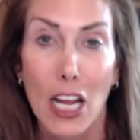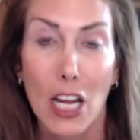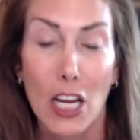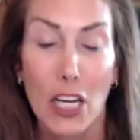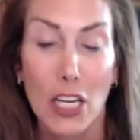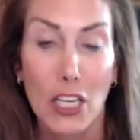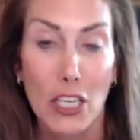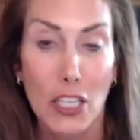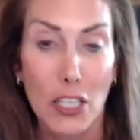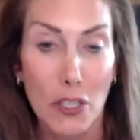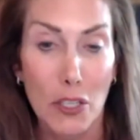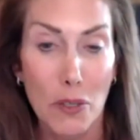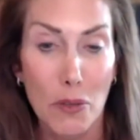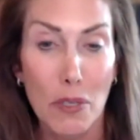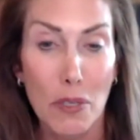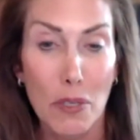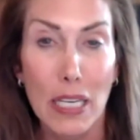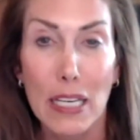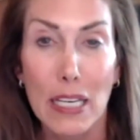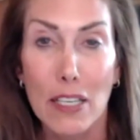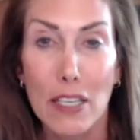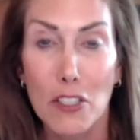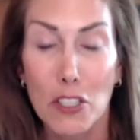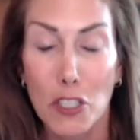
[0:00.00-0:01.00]
You
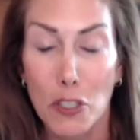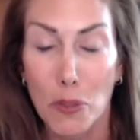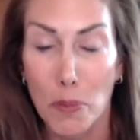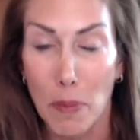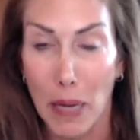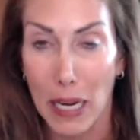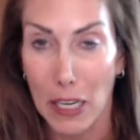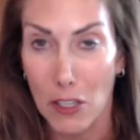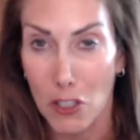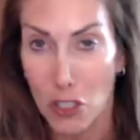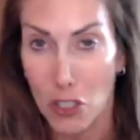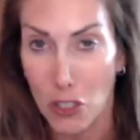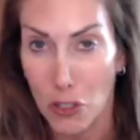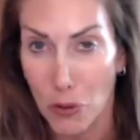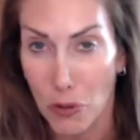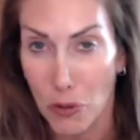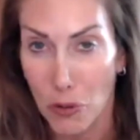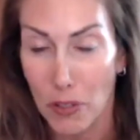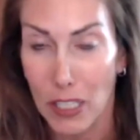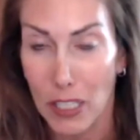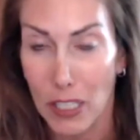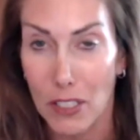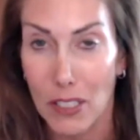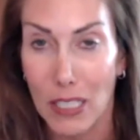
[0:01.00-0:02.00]
need to make sure
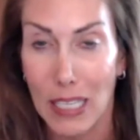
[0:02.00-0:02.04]
that